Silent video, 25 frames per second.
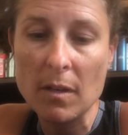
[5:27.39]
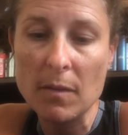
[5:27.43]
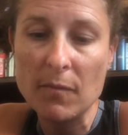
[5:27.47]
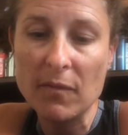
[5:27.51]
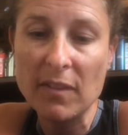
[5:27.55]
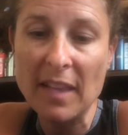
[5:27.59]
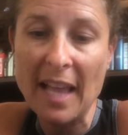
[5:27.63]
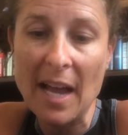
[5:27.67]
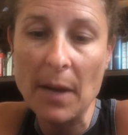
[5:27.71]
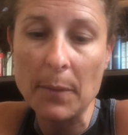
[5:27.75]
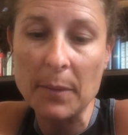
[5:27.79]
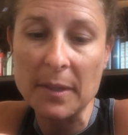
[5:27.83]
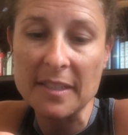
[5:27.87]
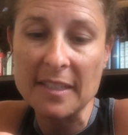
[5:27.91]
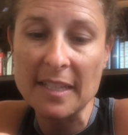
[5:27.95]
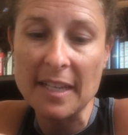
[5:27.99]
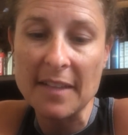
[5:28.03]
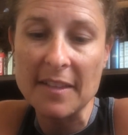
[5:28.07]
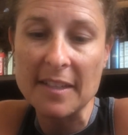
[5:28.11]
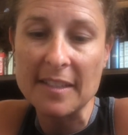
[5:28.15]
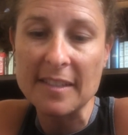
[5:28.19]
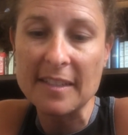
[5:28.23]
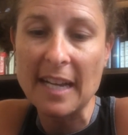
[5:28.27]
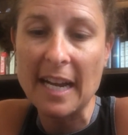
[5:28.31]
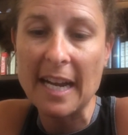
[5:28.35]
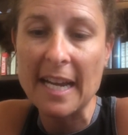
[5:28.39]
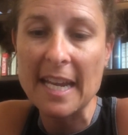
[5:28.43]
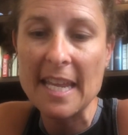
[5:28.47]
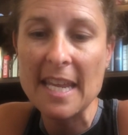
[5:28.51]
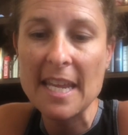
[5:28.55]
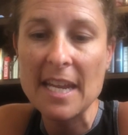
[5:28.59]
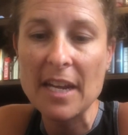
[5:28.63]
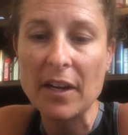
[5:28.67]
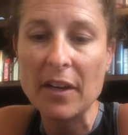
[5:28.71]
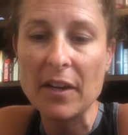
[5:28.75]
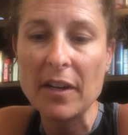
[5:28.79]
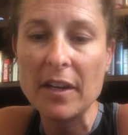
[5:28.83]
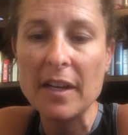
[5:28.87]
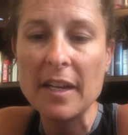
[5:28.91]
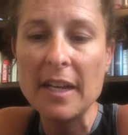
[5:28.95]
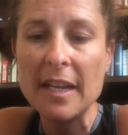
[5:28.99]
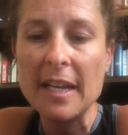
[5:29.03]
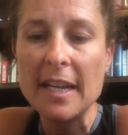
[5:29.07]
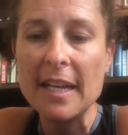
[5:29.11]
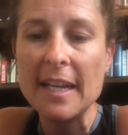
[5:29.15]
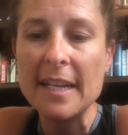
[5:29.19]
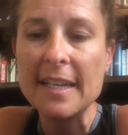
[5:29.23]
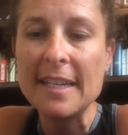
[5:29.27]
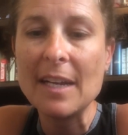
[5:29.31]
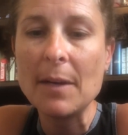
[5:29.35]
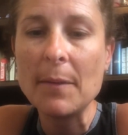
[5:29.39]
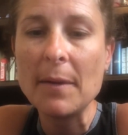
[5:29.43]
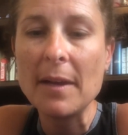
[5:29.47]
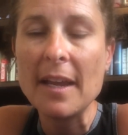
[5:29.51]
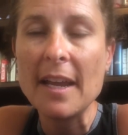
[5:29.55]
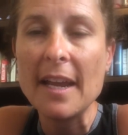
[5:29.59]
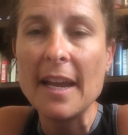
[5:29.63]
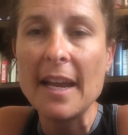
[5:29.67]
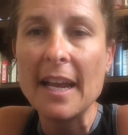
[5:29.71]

flowers on the side here. Now,